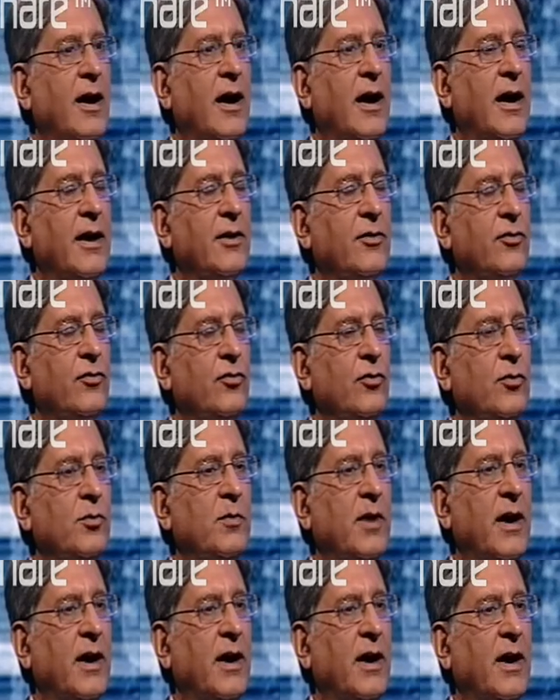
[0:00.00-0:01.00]
I
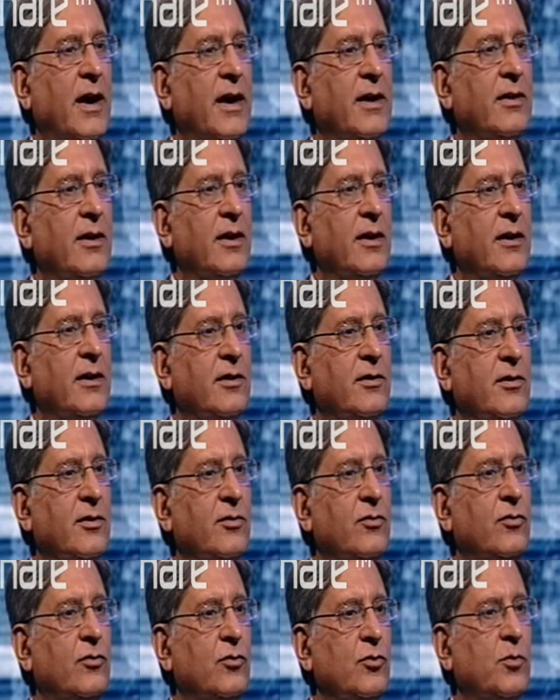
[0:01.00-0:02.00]
think it
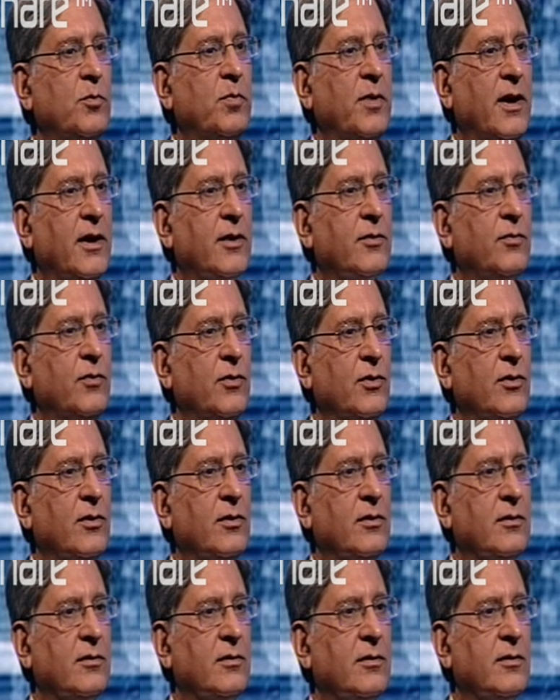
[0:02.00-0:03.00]
is too powerful.
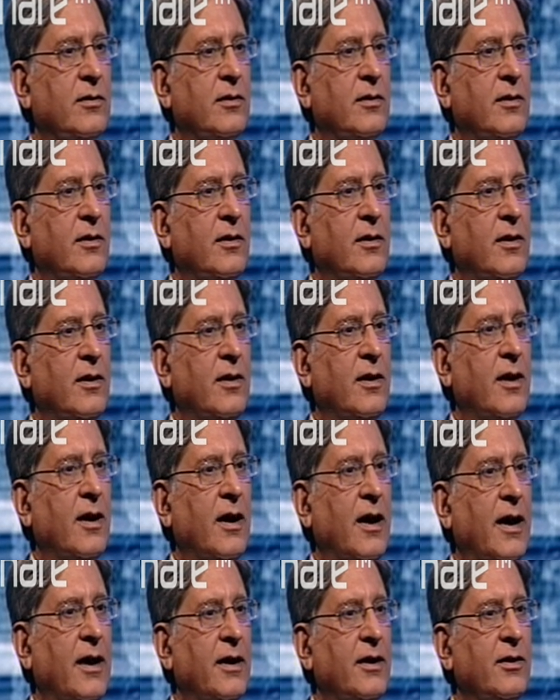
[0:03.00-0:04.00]

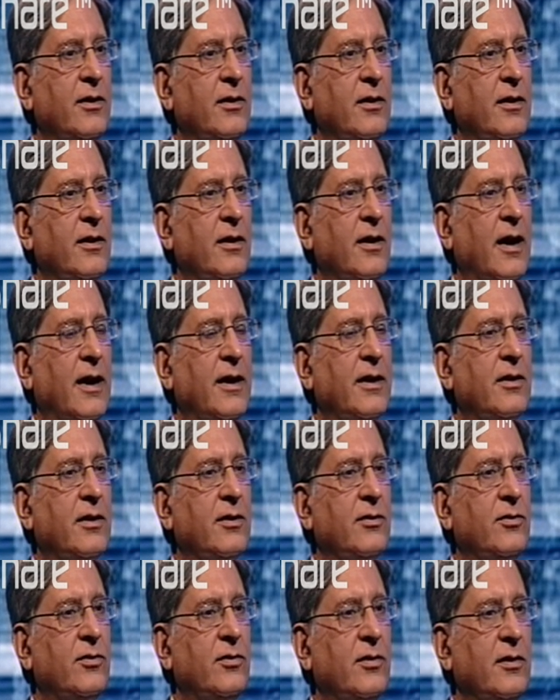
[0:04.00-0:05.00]
I
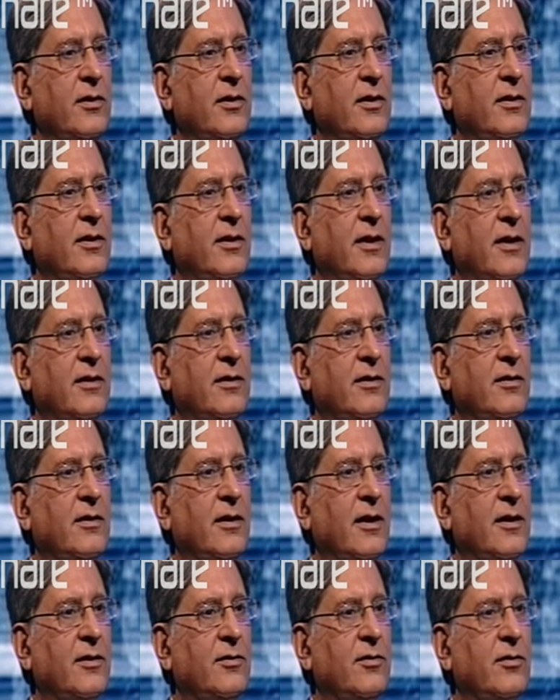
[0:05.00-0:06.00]
consider that it
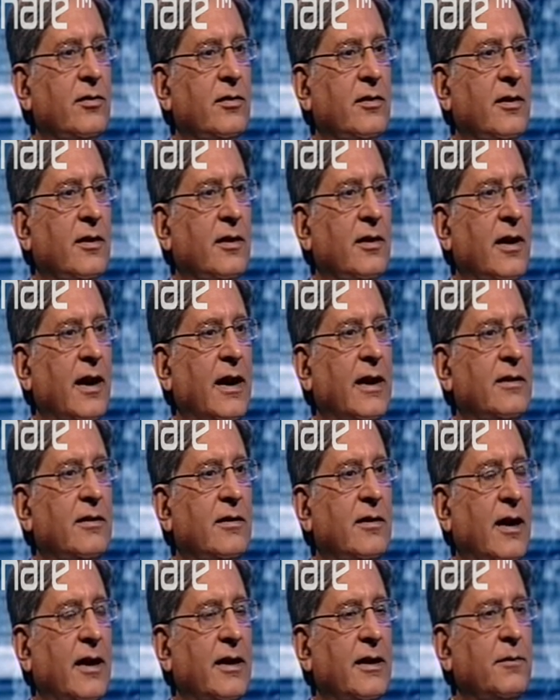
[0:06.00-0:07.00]
has, at
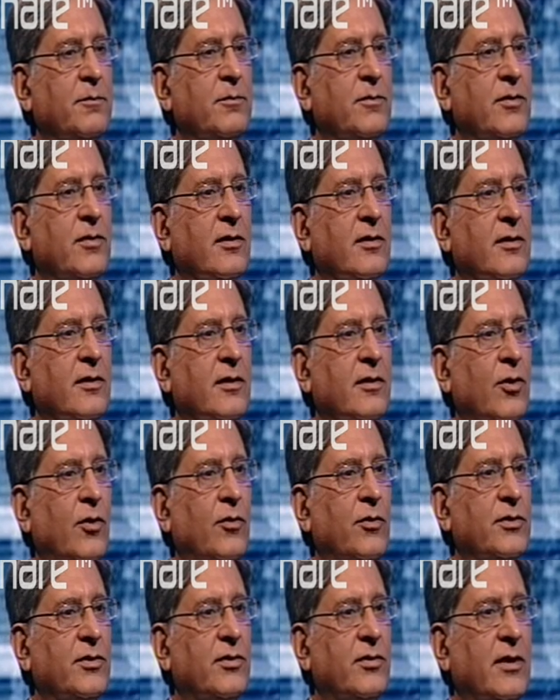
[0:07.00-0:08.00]
times,
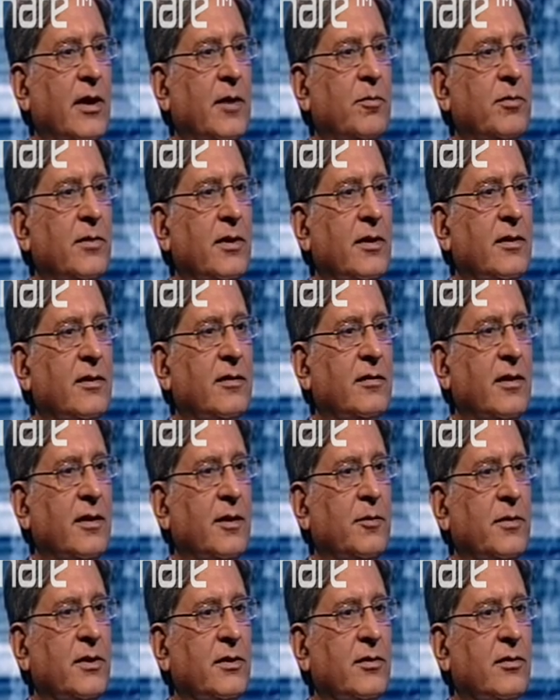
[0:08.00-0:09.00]
overstepped its
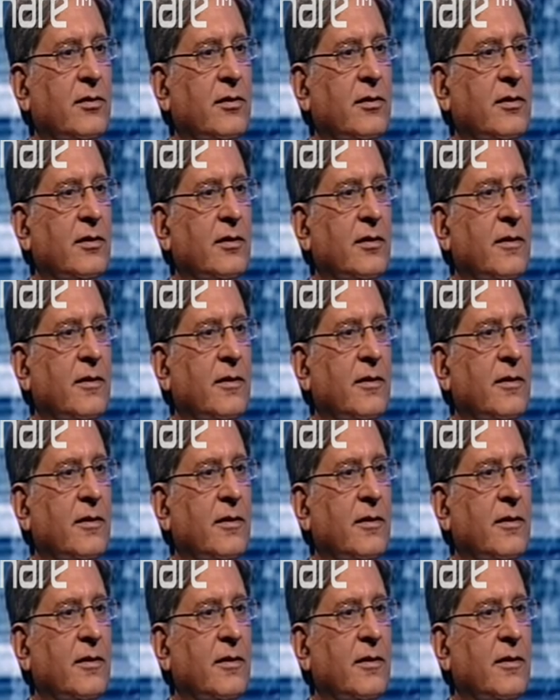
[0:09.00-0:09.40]
limits.